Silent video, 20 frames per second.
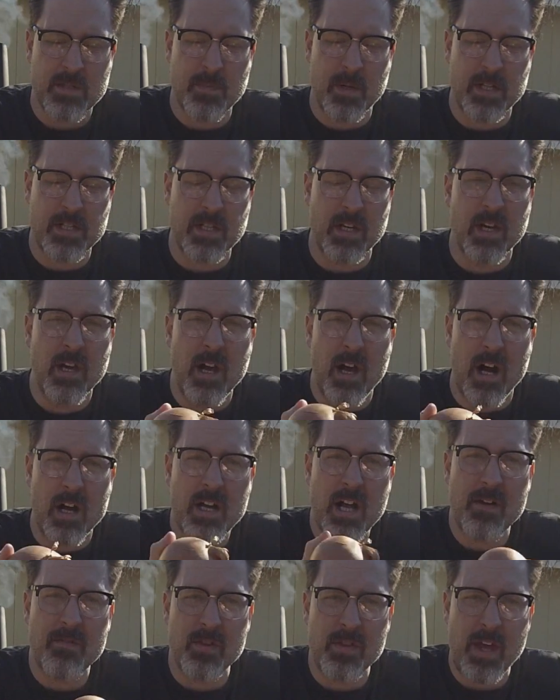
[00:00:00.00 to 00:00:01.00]
but I'll
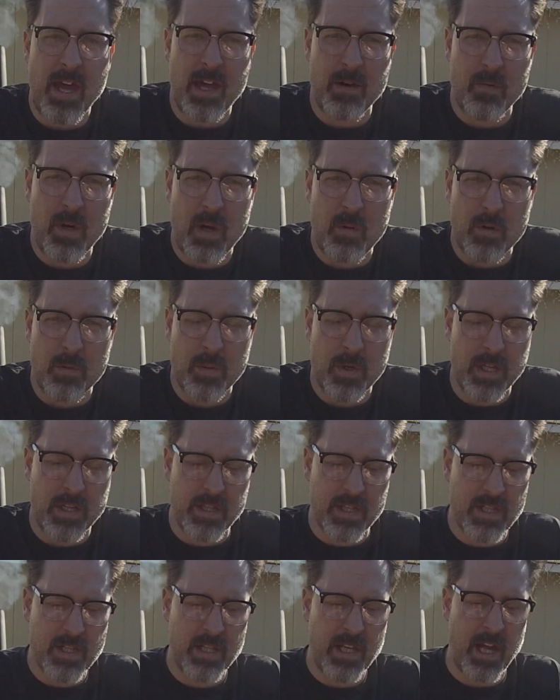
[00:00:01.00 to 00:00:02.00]
cover that while we're putting
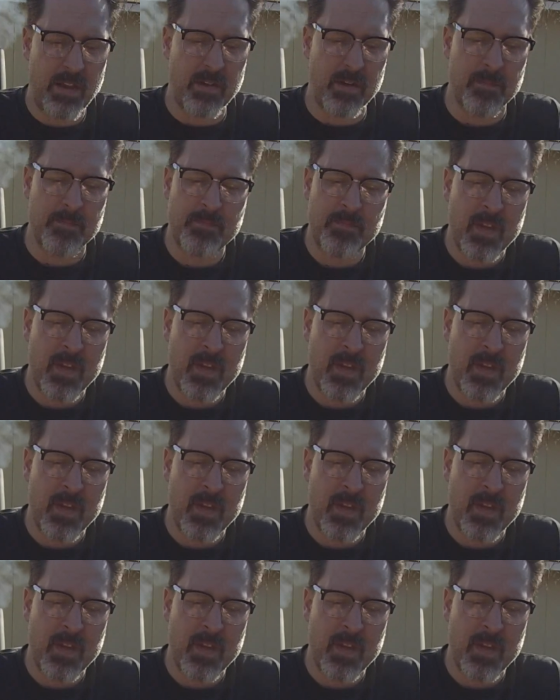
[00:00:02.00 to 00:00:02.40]
this together.